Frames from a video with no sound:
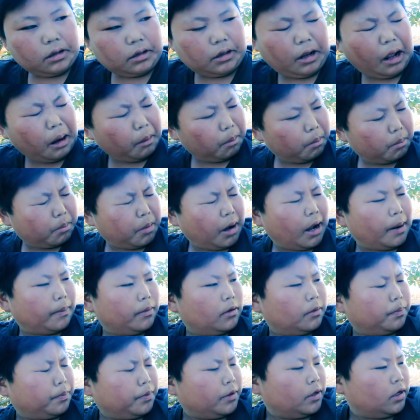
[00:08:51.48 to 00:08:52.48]
Nang
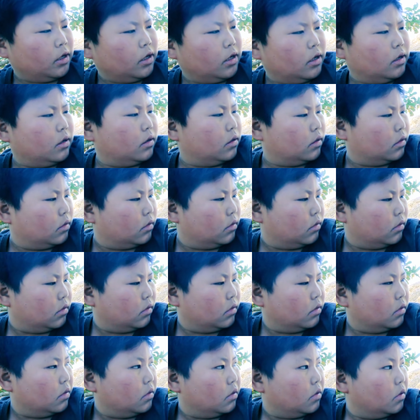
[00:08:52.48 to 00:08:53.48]
Bible pi
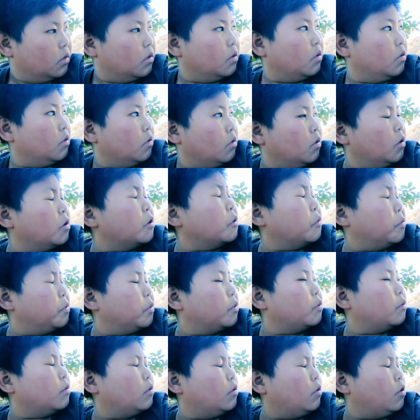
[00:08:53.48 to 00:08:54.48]

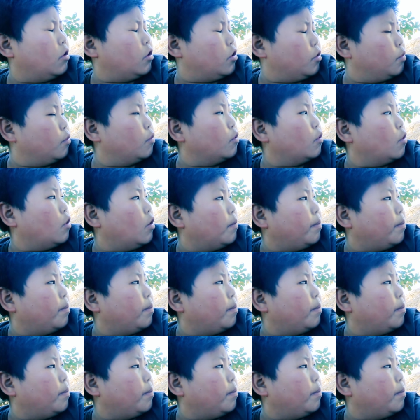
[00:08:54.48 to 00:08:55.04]
Hollywood Hollywood